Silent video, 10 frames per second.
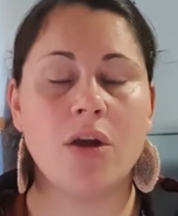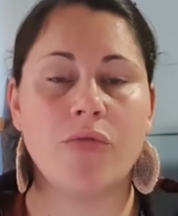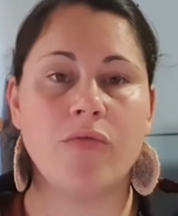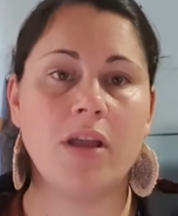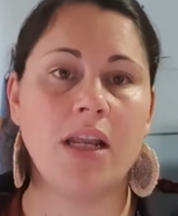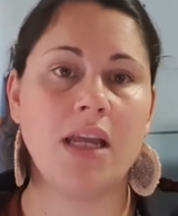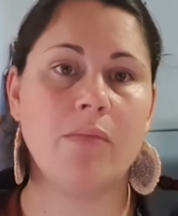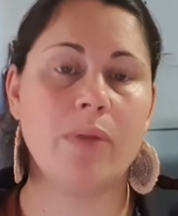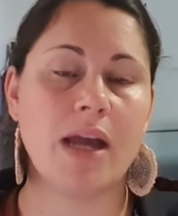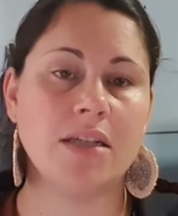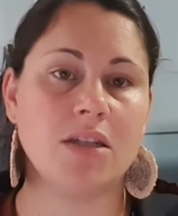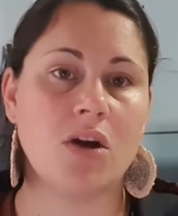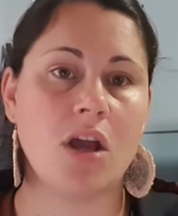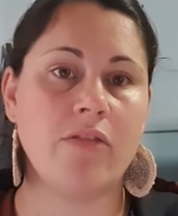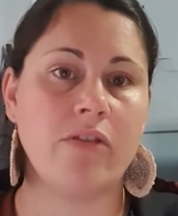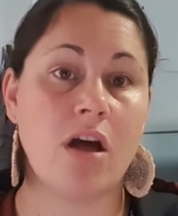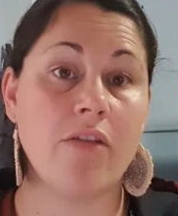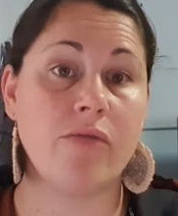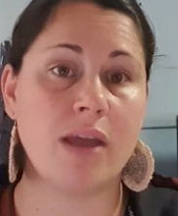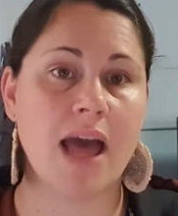really impacts the kind of
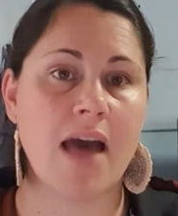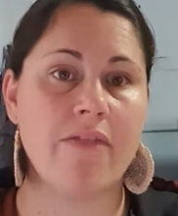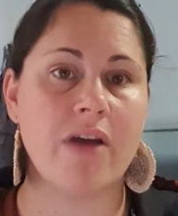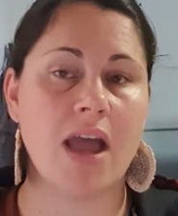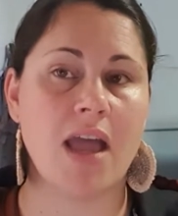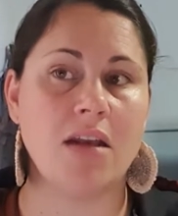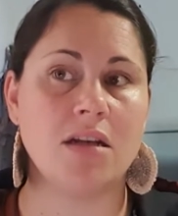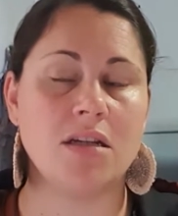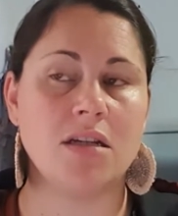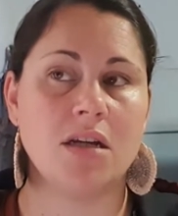life we have and